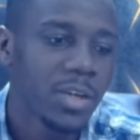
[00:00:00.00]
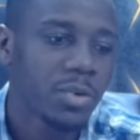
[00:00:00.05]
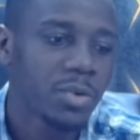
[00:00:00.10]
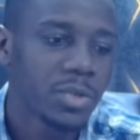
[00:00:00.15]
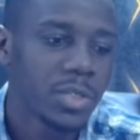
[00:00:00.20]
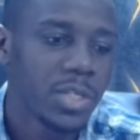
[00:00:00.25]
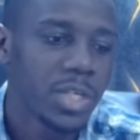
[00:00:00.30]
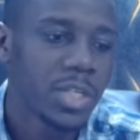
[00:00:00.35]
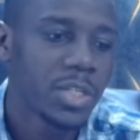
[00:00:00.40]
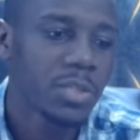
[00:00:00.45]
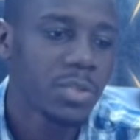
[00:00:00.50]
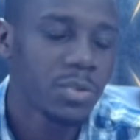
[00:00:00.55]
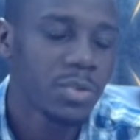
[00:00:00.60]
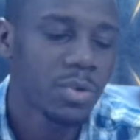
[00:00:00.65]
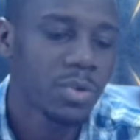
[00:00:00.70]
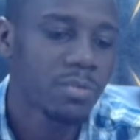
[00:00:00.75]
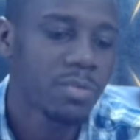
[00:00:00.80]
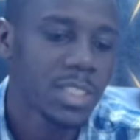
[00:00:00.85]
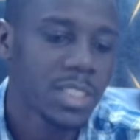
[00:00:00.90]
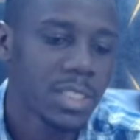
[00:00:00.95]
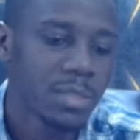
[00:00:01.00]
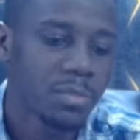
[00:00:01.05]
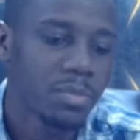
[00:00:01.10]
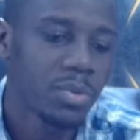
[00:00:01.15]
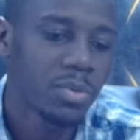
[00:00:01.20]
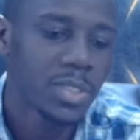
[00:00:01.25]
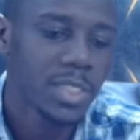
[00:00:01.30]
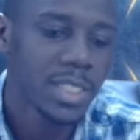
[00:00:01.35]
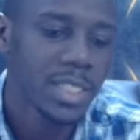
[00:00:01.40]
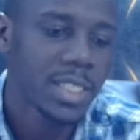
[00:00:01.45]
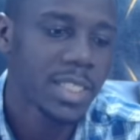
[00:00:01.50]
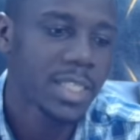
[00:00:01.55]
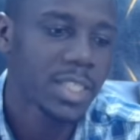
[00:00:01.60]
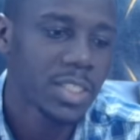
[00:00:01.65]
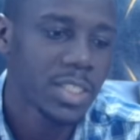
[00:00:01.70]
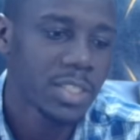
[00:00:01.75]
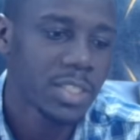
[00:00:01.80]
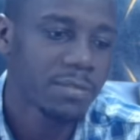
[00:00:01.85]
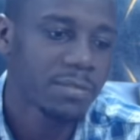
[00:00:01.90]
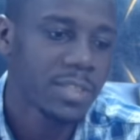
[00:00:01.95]
Continue to obviously put in the
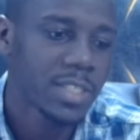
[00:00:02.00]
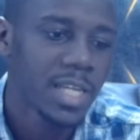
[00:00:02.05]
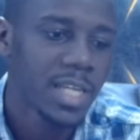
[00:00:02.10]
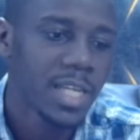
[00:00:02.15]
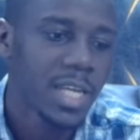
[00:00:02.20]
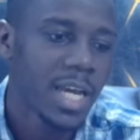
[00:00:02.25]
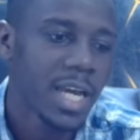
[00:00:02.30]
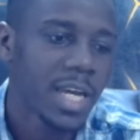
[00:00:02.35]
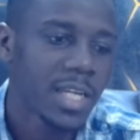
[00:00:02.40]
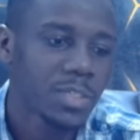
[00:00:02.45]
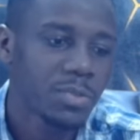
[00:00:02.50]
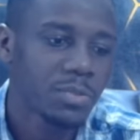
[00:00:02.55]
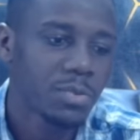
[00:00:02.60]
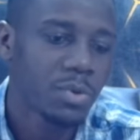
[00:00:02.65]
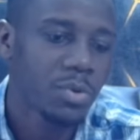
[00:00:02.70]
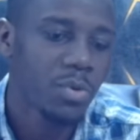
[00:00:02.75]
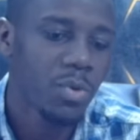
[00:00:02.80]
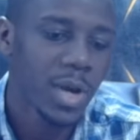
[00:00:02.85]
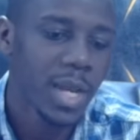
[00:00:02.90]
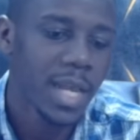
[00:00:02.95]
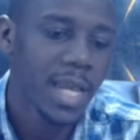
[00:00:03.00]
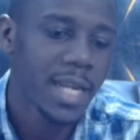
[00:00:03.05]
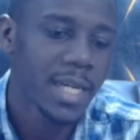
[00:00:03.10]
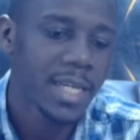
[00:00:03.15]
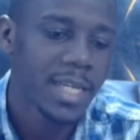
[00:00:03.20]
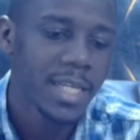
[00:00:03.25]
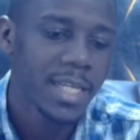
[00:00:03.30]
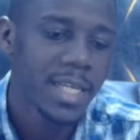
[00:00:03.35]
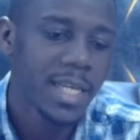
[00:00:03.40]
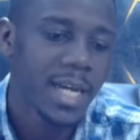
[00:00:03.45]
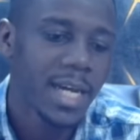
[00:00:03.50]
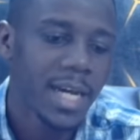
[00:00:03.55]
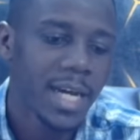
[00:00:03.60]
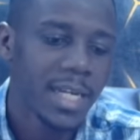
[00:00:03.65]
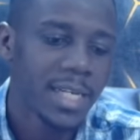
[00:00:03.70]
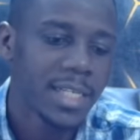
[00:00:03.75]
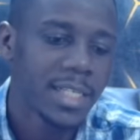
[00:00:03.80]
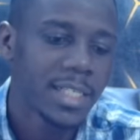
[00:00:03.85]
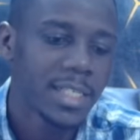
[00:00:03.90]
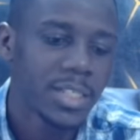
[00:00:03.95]
shift as required
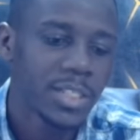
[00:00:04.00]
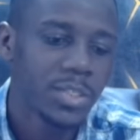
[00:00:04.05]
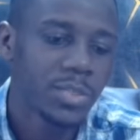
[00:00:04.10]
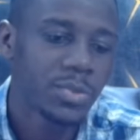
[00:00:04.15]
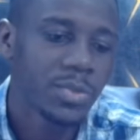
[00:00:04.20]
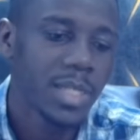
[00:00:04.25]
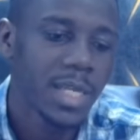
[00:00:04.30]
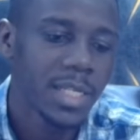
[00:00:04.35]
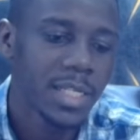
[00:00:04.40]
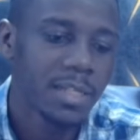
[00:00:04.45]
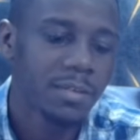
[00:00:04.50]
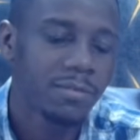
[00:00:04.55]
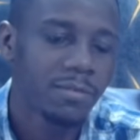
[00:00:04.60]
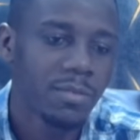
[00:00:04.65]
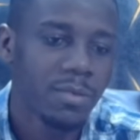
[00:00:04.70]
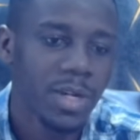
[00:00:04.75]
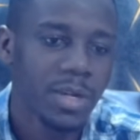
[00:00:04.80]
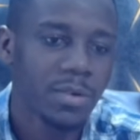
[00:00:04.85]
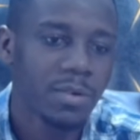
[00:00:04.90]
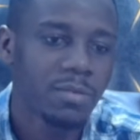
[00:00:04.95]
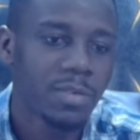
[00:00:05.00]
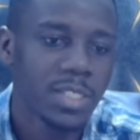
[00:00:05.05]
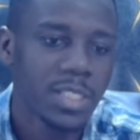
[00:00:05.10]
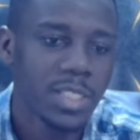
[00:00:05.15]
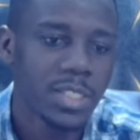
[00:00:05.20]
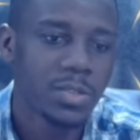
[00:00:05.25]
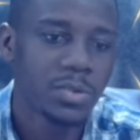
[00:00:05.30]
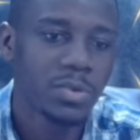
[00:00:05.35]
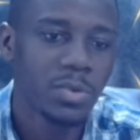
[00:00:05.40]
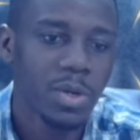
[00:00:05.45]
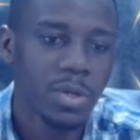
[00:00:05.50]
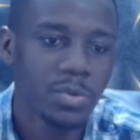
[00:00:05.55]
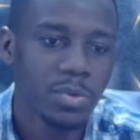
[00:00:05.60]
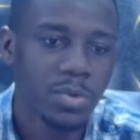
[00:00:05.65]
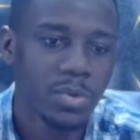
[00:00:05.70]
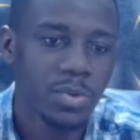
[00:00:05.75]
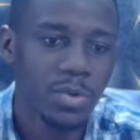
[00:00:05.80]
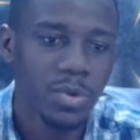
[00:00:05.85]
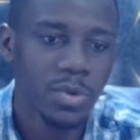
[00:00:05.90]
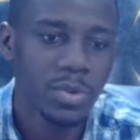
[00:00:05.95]
and do the needful, and obviously do what we
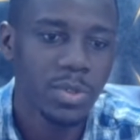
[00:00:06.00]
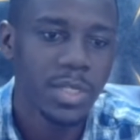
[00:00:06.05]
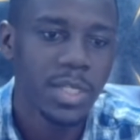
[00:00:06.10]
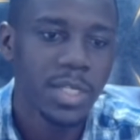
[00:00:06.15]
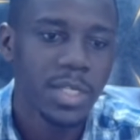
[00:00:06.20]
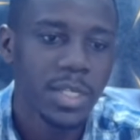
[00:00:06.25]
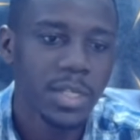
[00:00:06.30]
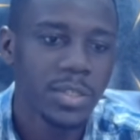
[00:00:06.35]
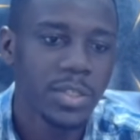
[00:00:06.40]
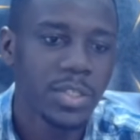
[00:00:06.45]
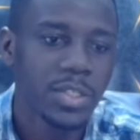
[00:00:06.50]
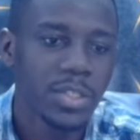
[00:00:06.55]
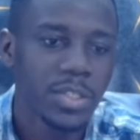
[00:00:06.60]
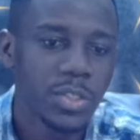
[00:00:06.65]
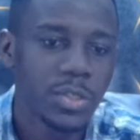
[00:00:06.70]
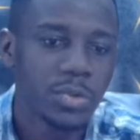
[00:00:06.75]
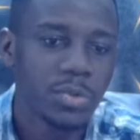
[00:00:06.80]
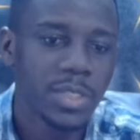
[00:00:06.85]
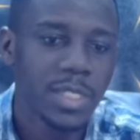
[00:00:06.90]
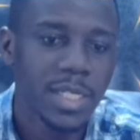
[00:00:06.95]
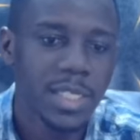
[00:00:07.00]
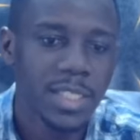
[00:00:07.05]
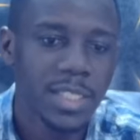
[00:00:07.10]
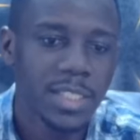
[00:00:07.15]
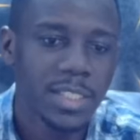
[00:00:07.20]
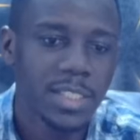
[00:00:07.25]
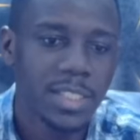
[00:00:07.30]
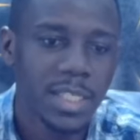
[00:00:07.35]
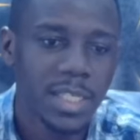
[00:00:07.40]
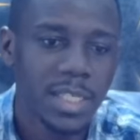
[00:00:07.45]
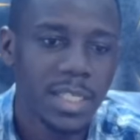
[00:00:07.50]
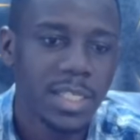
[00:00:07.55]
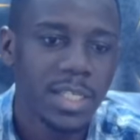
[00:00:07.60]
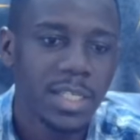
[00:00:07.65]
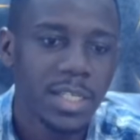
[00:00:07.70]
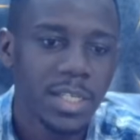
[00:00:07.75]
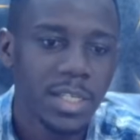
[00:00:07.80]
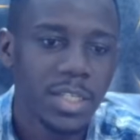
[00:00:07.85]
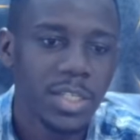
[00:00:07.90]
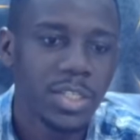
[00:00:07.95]
call the due diligence
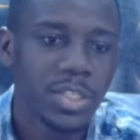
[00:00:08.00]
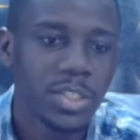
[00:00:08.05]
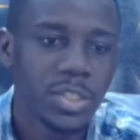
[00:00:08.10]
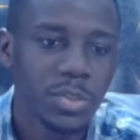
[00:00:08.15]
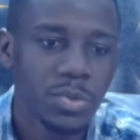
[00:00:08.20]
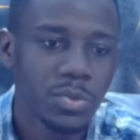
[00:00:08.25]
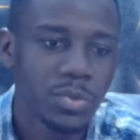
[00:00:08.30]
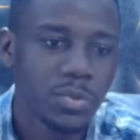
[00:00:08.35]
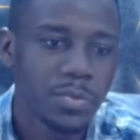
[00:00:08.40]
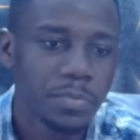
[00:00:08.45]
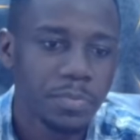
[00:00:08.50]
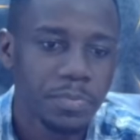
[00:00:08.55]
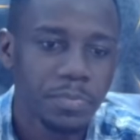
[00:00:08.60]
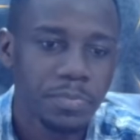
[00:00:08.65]
into